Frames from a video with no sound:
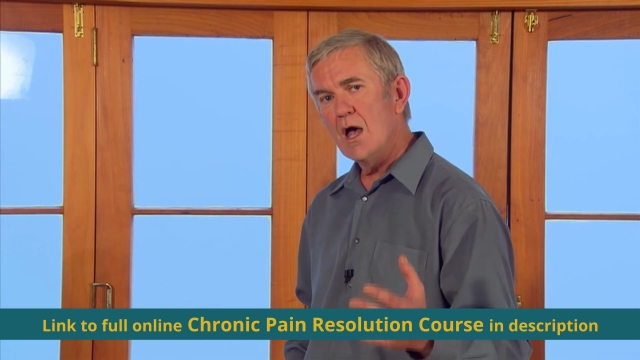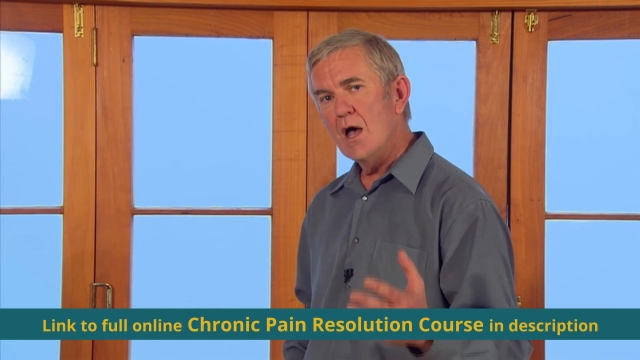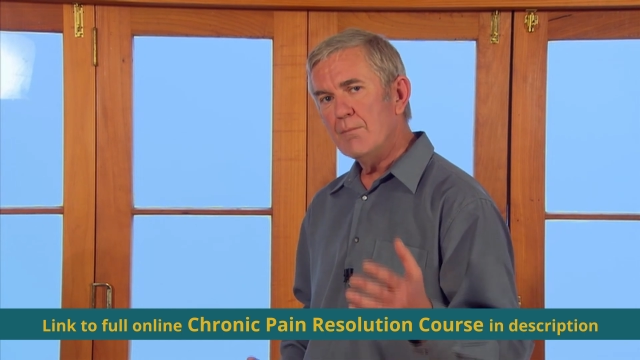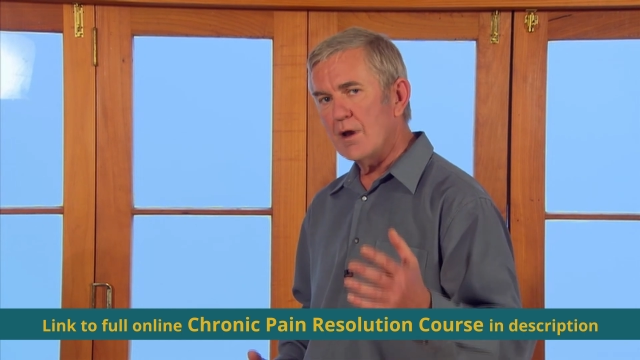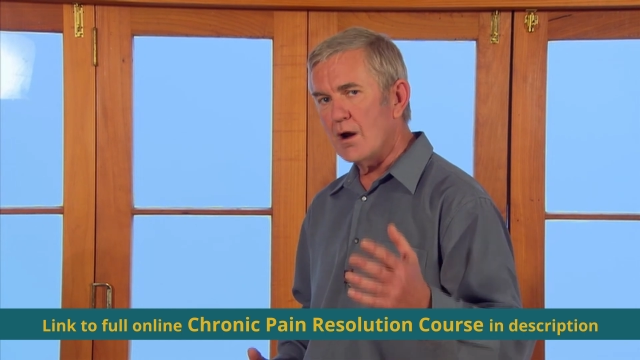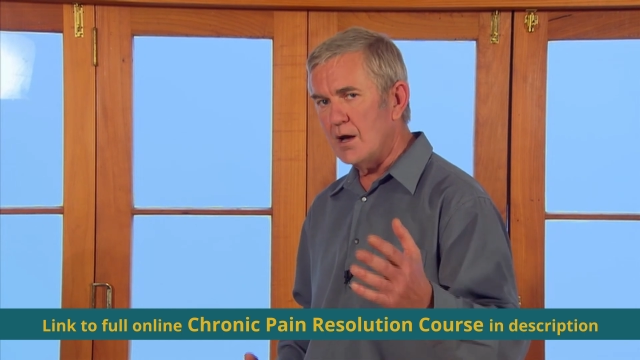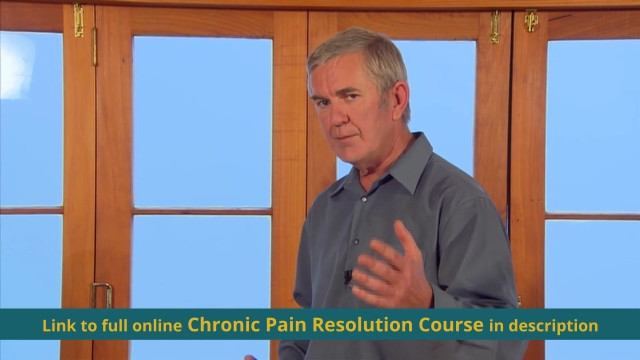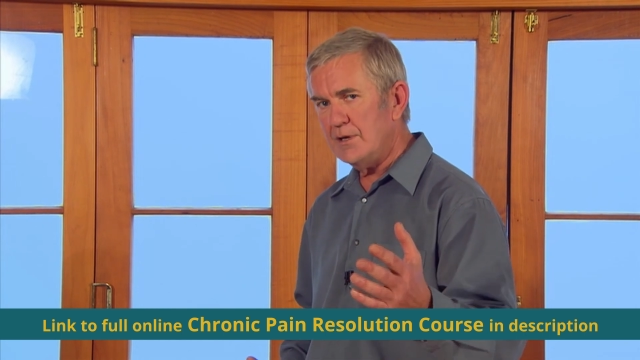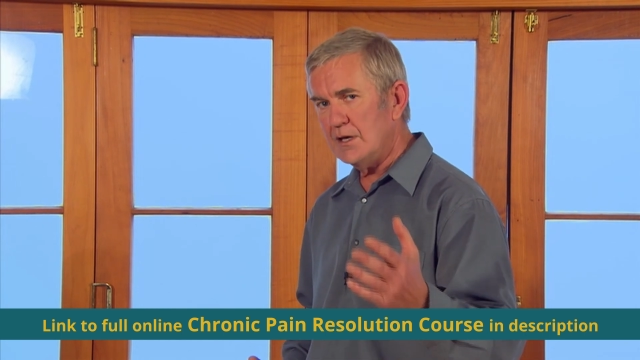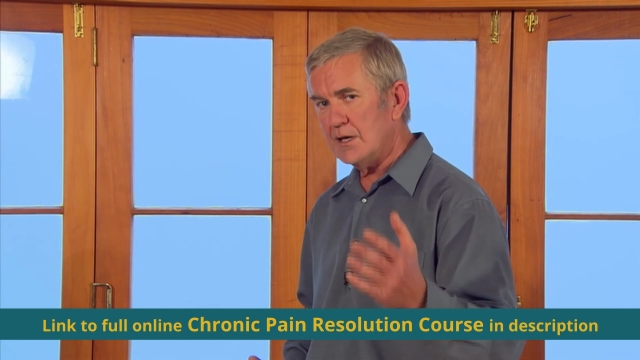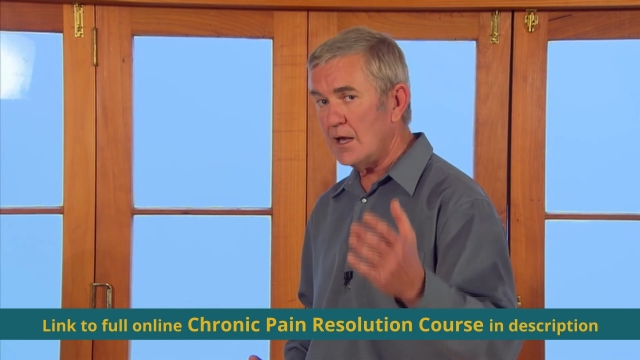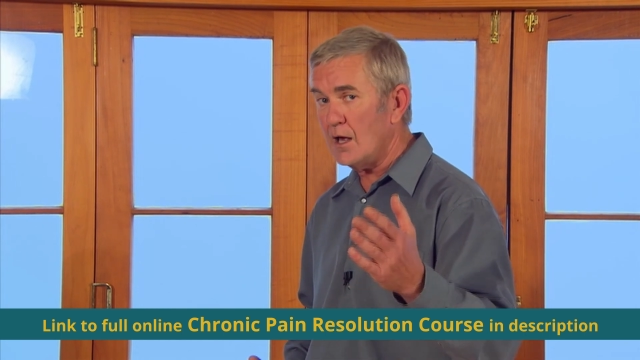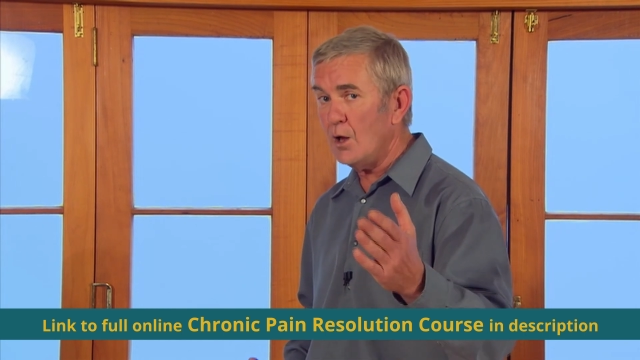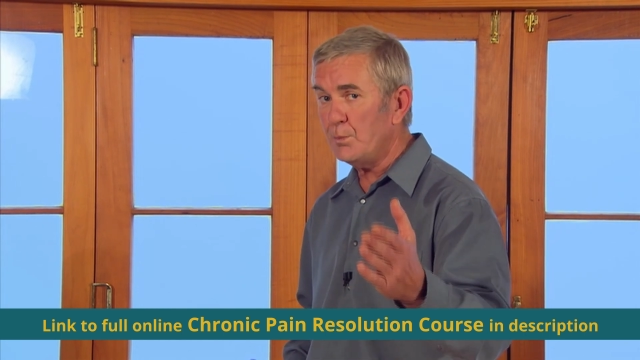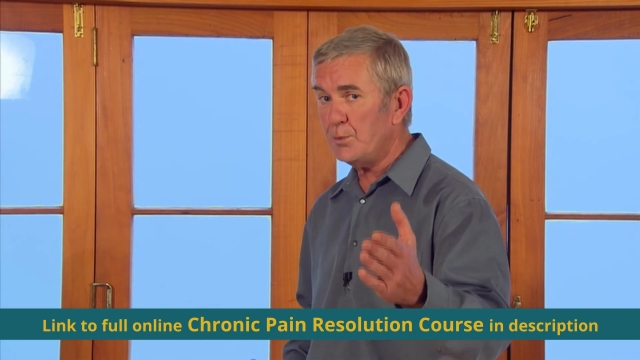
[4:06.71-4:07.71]
but I'm here to
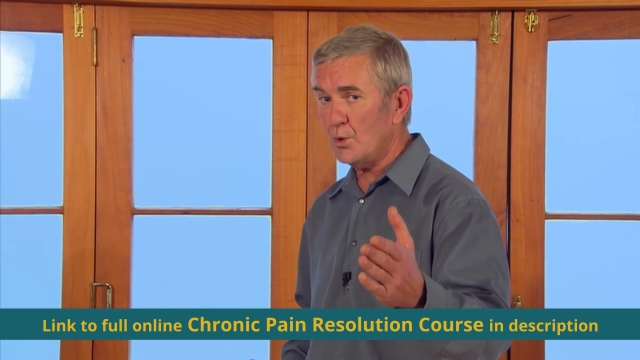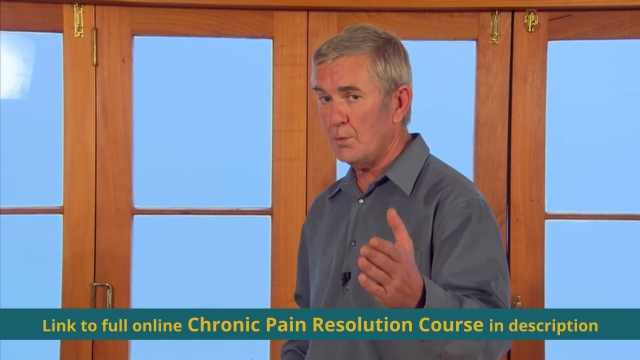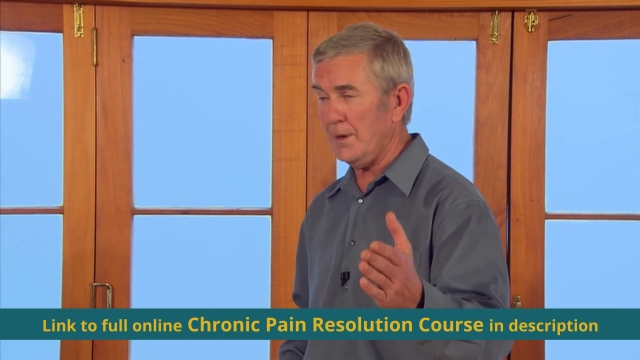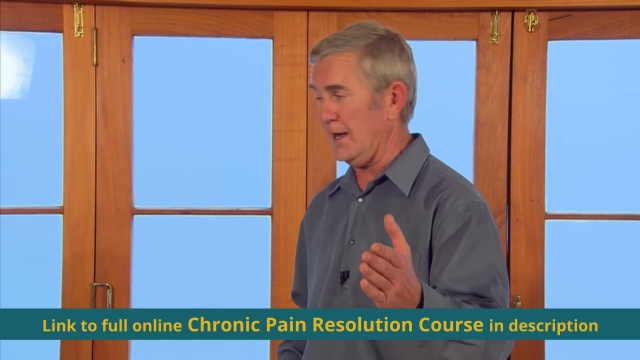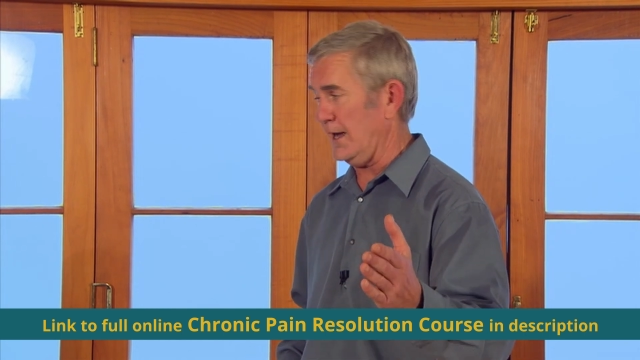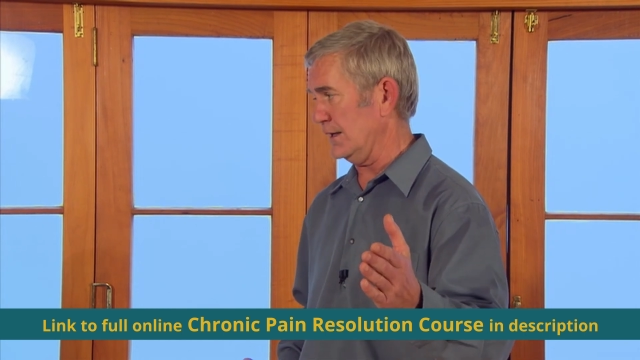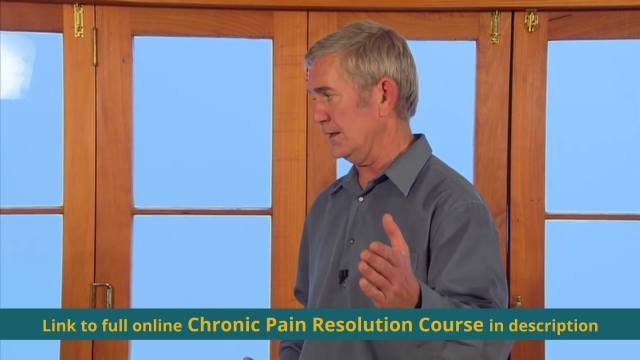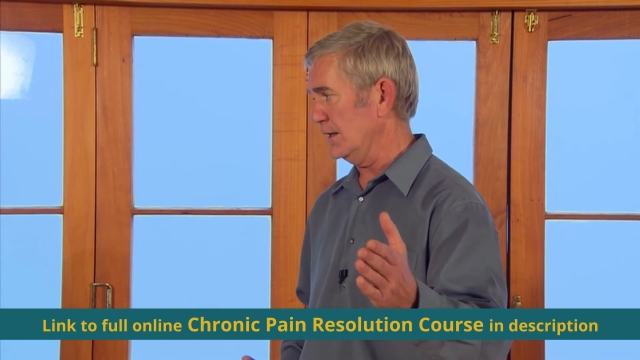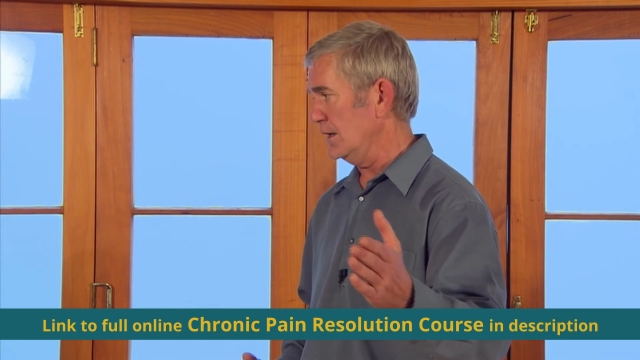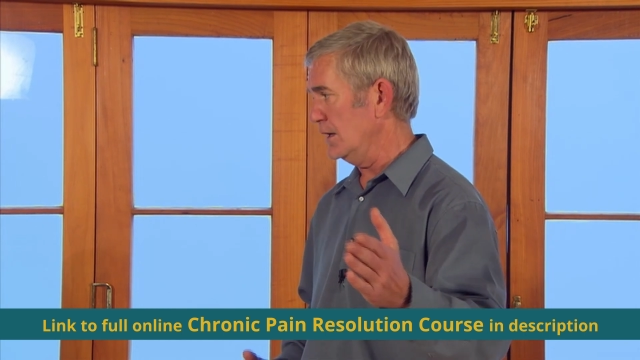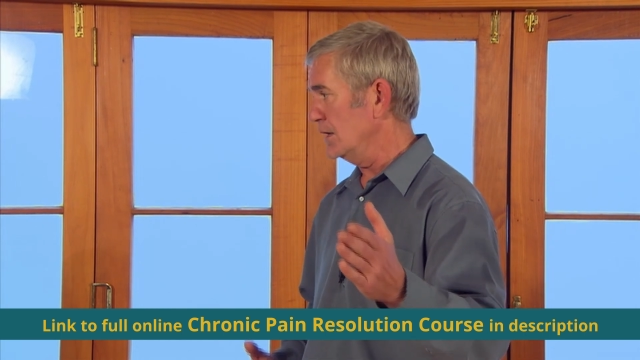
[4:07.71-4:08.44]
help your back,